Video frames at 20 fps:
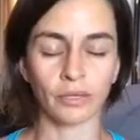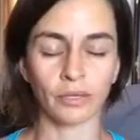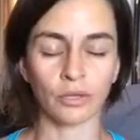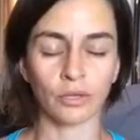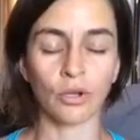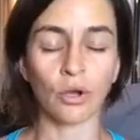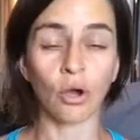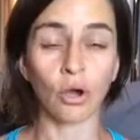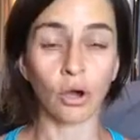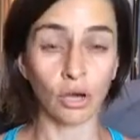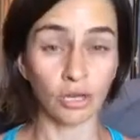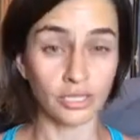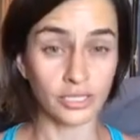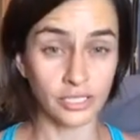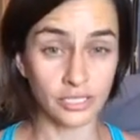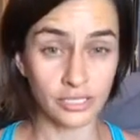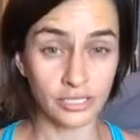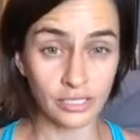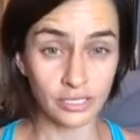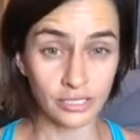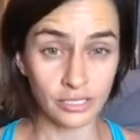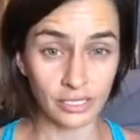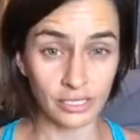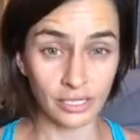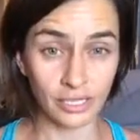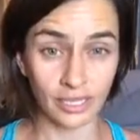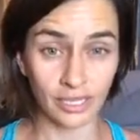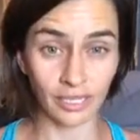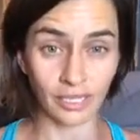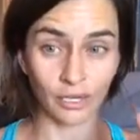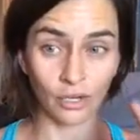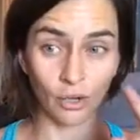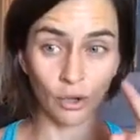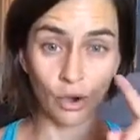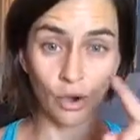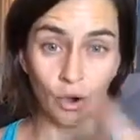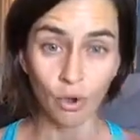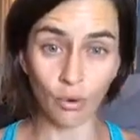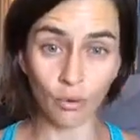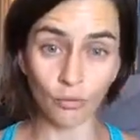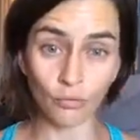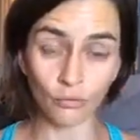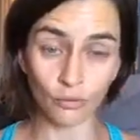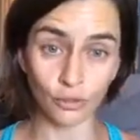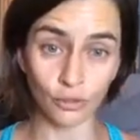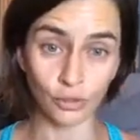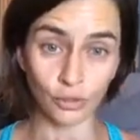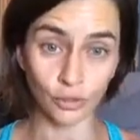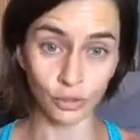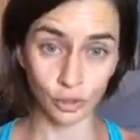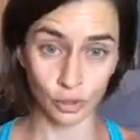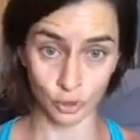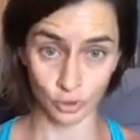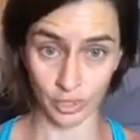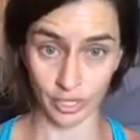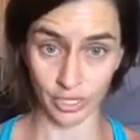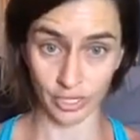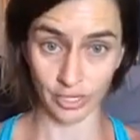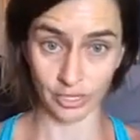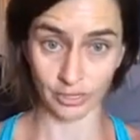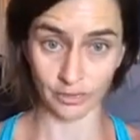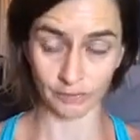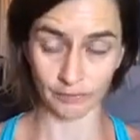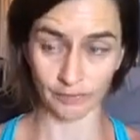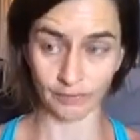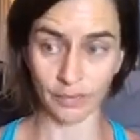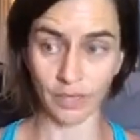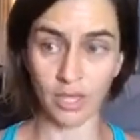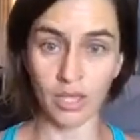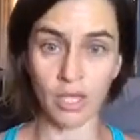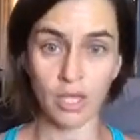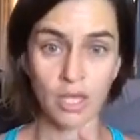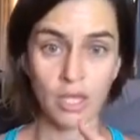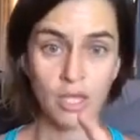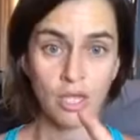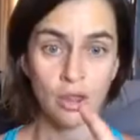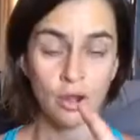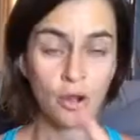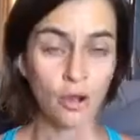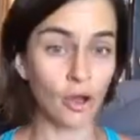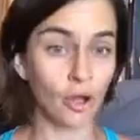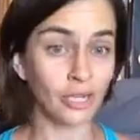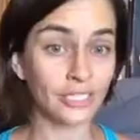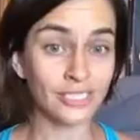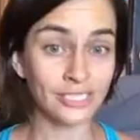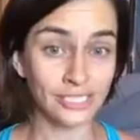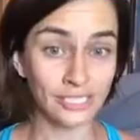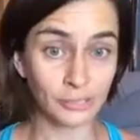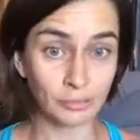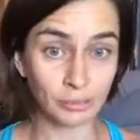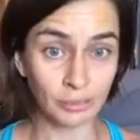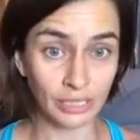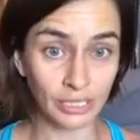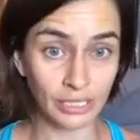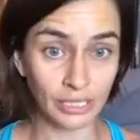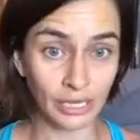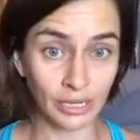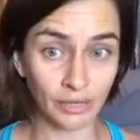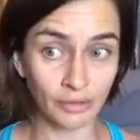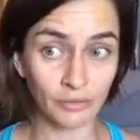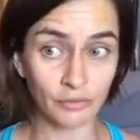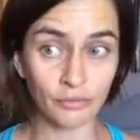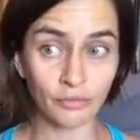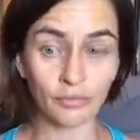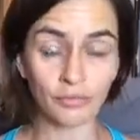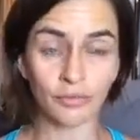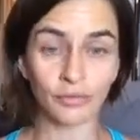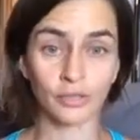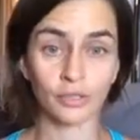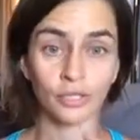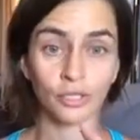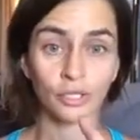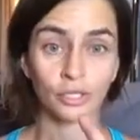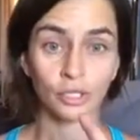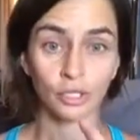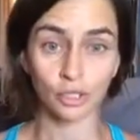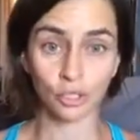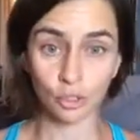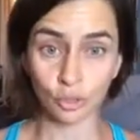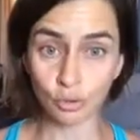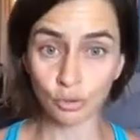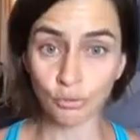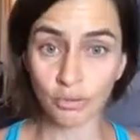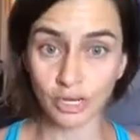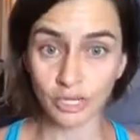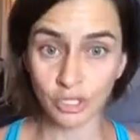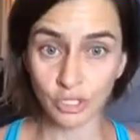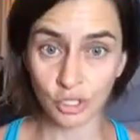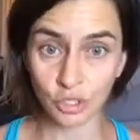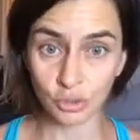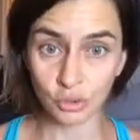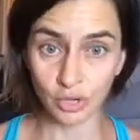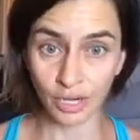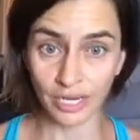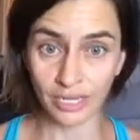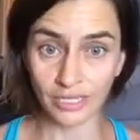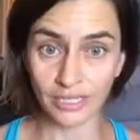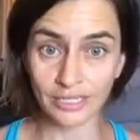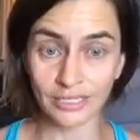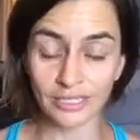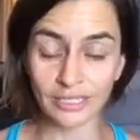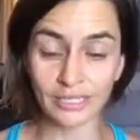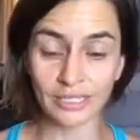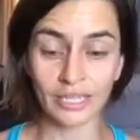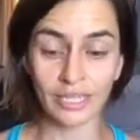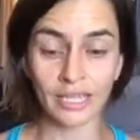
causes, again, overtraining, not sleeping enough, too much stress,